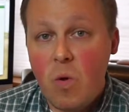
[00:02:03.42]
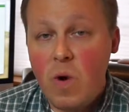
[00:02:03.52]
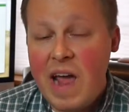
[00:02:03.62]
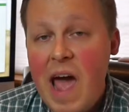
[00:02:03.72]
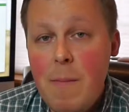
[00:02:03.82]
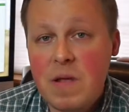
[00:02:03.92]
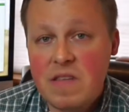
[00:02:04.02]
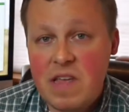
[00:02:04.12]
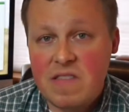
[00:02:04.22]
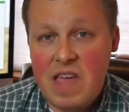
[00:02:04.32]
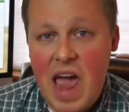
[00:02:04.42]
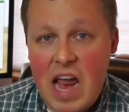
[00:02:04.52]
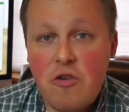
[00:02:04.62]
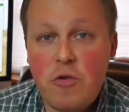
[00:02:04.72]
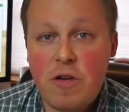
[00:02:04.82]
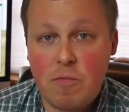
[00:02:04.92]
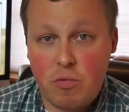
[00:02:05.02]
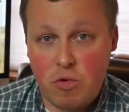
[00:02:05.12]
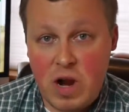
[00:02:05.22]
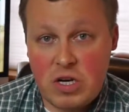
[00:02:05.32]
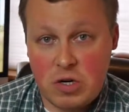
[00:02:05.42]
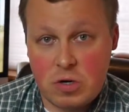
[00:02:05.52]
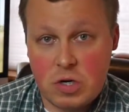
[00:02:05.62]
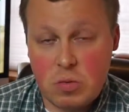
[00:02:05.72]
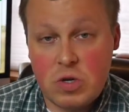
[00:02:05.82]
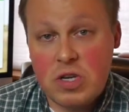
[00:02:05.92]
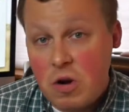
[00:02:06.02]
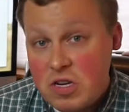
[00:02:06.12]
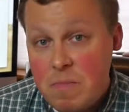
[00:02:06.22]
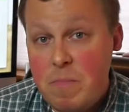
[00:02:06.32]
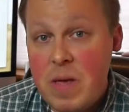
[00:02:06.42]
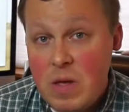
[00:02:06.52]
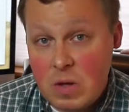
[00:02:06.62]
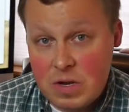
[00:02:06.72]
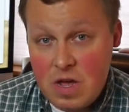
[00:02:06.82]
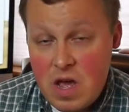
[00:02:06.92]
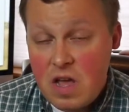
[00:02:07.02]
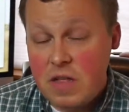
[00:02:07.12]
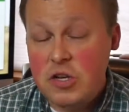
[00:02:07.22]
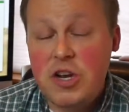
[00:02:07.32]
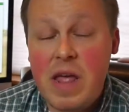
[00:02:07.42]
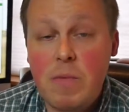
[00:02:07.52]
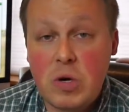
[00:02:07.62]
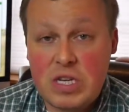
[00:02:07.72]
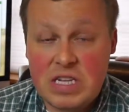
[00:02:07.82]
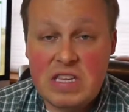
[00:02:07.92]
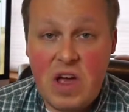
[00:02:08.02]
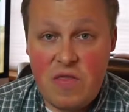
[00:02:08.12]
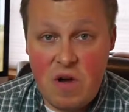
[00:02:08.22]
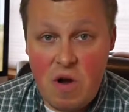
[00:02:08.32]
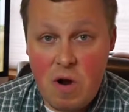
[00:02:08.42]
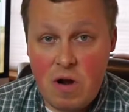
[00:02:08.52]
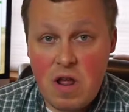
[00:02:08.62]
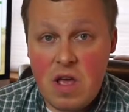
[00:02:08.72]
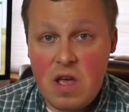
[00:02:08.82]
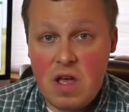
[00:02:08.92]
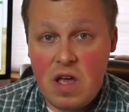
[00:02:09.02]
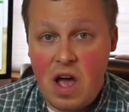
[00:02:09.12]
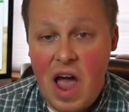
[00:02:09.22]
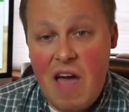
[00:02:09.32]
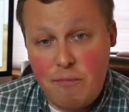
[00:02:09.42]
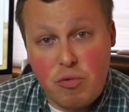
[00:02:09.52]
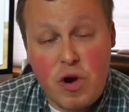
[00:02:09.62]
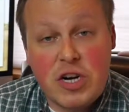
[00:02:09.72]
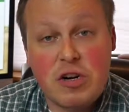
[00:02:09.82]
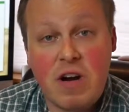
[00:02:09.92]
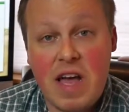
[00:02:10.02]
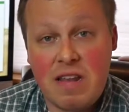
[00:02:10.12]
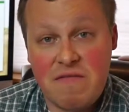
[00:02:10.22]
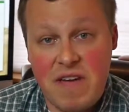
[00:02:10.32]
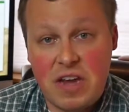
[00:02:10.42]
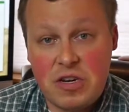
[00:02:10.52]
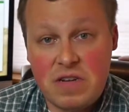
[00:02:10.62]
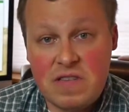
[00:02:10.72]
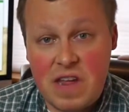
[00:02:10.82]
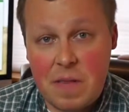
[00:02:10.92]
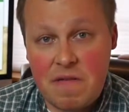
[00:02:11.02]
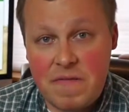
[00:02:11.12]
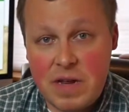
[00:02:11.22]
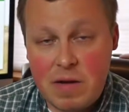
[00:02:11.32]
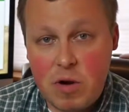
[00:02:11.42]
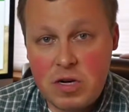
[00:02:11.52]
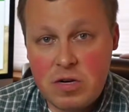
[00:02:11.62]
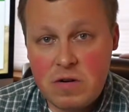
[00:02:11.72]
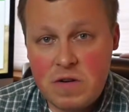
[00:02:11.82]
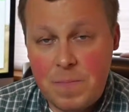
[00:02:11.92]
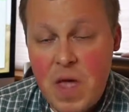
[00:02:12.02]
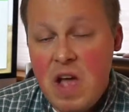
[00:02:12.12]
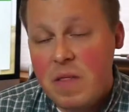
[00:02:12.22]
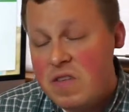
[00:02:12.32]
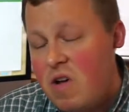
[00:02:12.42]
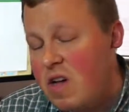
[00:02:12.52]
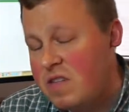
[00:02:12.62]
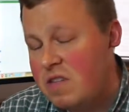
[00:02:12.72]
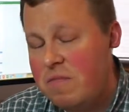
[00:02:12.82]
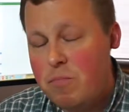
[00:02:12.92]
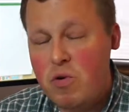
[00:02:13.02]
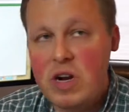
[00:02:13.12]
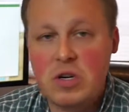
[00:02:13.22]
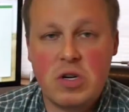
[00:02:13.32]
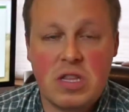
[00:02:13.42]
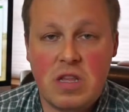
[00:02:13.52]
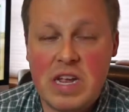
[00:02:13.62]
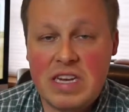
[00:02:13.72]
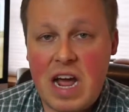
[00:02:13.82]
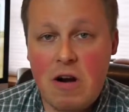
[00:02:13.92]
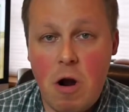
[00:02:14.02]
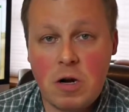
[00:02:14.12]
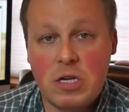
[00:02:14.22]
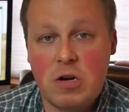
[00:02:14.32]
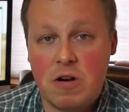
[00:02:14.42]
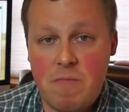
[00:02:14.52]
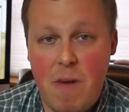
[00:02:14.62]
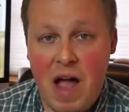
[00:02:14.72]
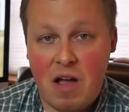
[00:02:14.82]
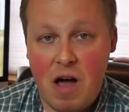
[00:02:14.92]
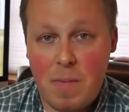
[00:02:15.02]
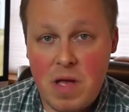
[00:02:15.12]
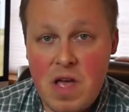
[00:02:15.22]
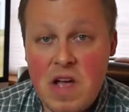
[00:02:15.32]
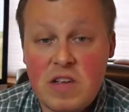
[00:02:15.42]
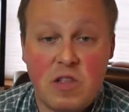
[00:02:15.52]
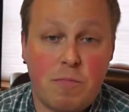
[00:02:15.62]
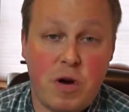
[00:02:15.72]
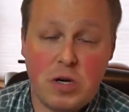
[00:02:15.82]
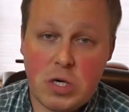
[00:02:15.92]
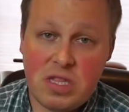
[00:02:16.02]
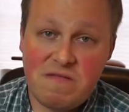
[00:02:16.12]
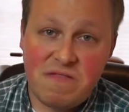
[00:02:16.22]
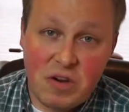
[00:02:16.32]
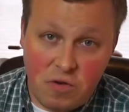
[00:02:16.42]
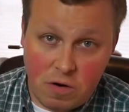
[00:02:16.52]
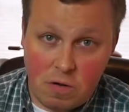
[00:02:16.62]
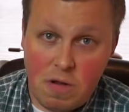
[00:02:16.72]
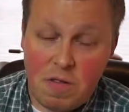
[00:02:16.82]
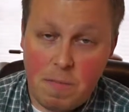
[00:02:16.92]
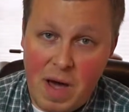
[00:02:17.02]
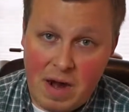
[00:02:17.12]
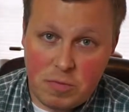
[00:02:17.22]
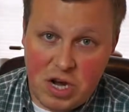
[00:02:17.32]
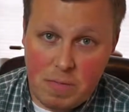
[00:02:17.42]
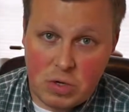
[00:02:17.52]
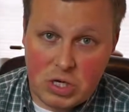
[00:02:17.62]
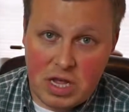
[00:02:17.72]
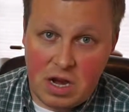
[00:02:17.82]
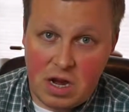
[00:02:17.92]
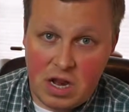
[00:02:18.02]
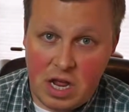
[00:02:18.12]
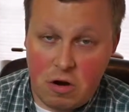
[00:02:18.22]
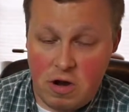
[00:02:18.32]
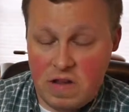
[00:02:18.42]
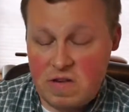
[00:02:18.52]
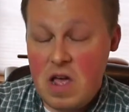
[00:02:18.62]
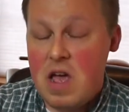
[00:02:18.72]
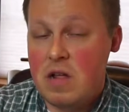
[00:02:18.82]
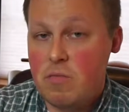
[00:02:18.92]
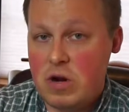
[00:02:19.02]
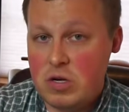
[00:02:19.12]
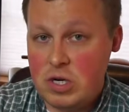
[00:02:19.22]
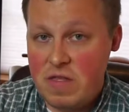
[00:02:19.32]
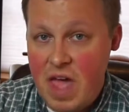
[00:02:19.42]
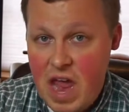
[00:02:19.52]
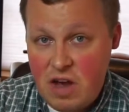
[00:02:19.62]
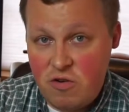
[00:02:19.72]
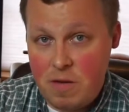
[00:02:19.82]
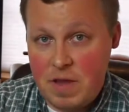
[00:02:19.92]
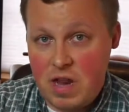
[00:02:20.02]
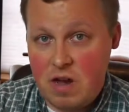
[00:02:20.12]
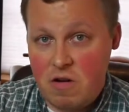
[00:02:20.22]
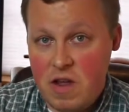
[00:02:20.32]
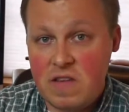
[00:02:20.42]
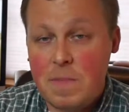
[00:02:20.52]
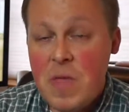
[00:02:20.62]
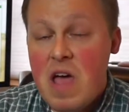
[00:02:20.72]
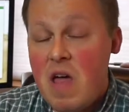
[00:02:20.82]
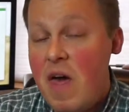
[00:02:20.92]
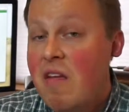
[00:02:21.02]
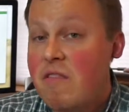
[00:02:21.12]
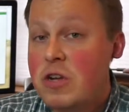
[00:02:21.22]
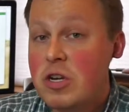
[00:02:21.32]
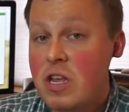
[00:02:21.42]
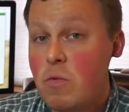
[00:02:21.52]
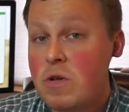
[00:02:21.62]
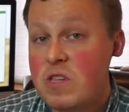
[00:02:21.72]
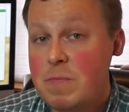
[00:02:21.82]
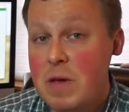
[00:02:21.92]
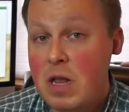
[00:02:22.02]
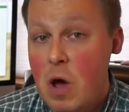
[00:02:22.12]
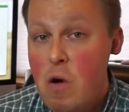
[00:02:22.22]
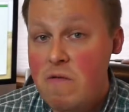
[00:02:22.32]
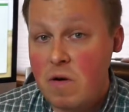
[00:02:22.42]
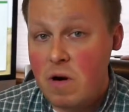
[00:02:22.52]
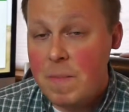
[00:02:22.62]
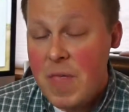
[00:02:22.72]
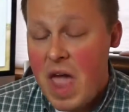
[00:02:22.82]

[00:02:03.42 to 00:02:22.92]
what happens is the atrial pressures will start to build. The chambers inside the heart uh, have pressure elevations in their filling pressures. This causes the pressures in the entire heart to start to back up. So the pressures in the ventricle, the bottom chambers get increased. Pressures in the atrium get increased. That eventually will spill over